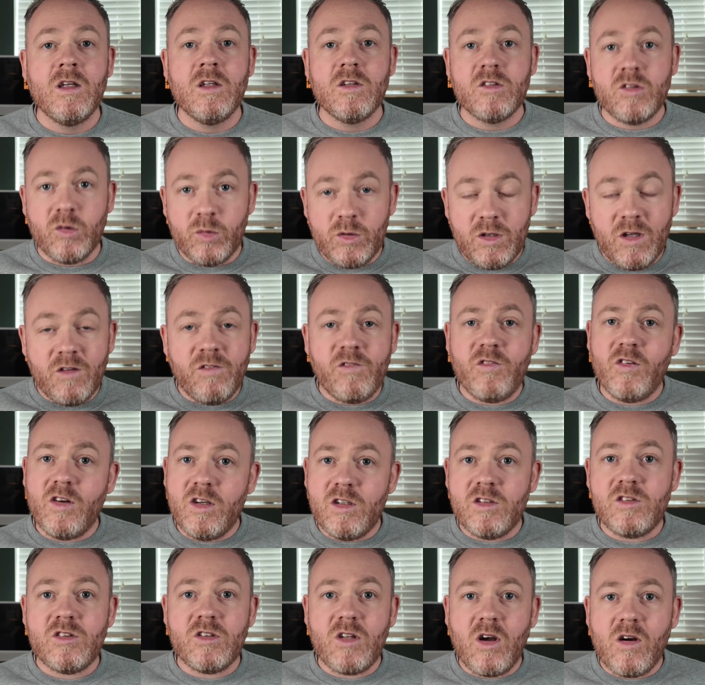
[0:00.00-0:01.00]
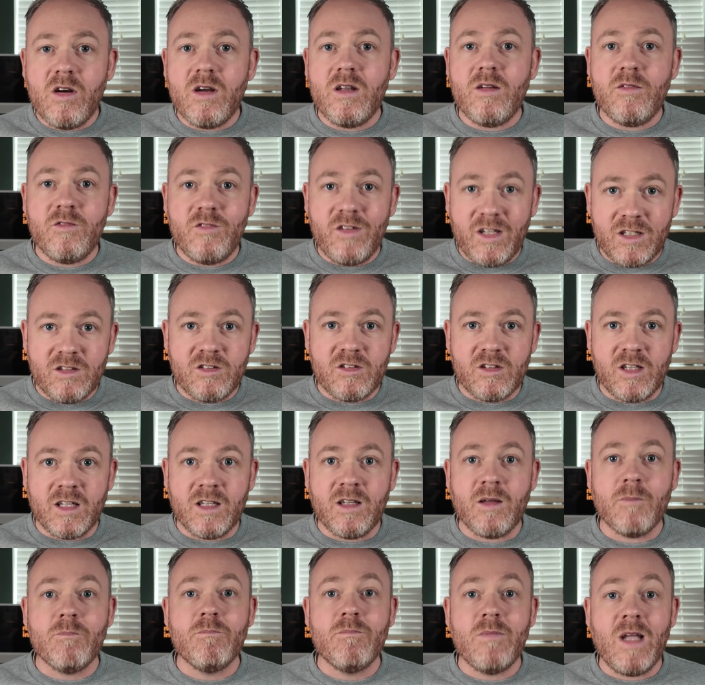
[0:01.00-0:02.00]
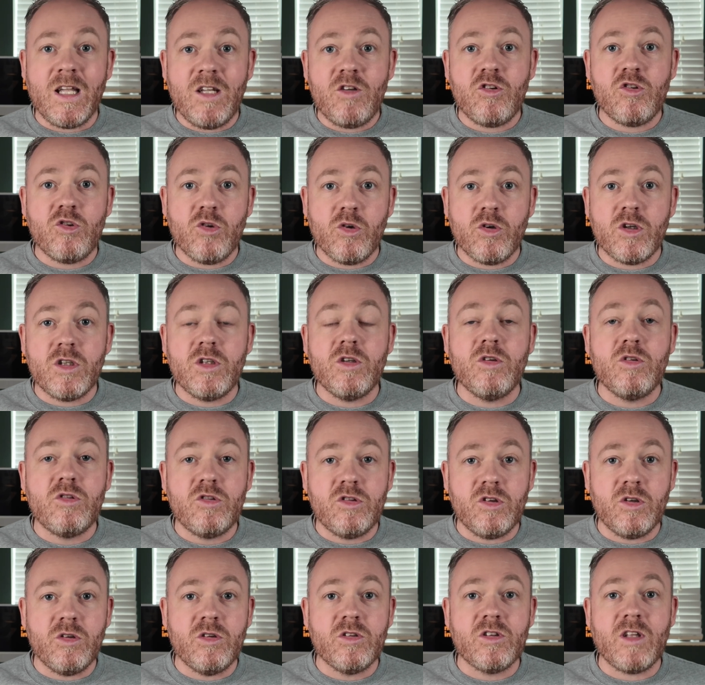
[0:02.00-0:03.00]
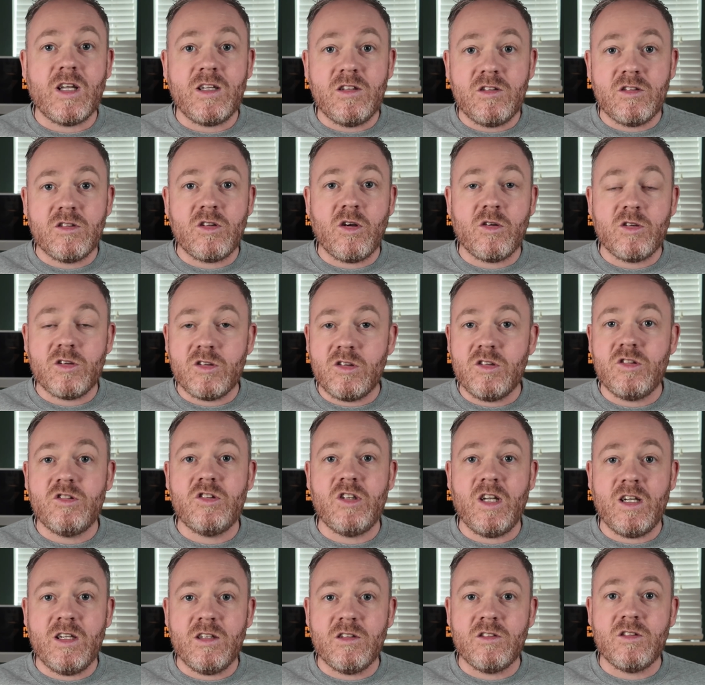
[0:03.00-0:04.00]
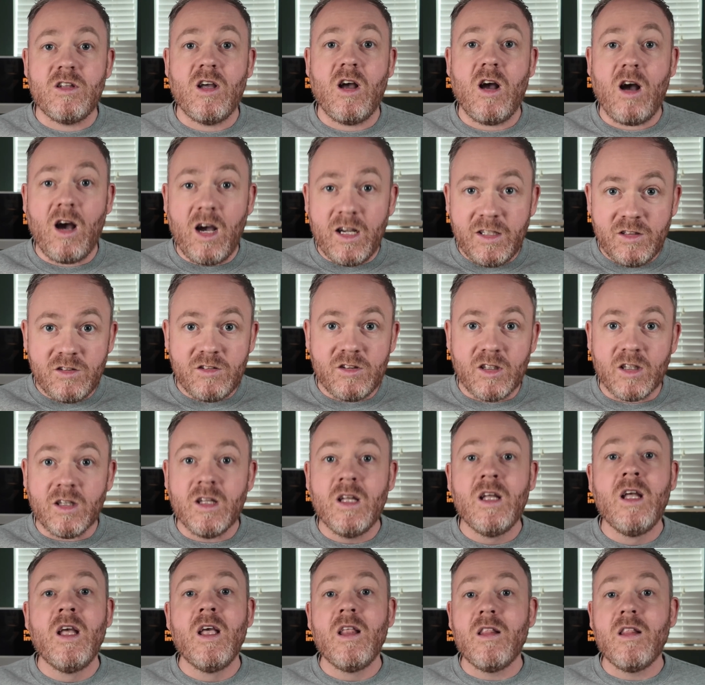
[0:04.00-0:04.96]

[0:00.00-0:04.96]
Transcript: So when you first start investing, make sure you choose a stocks and shares ISA.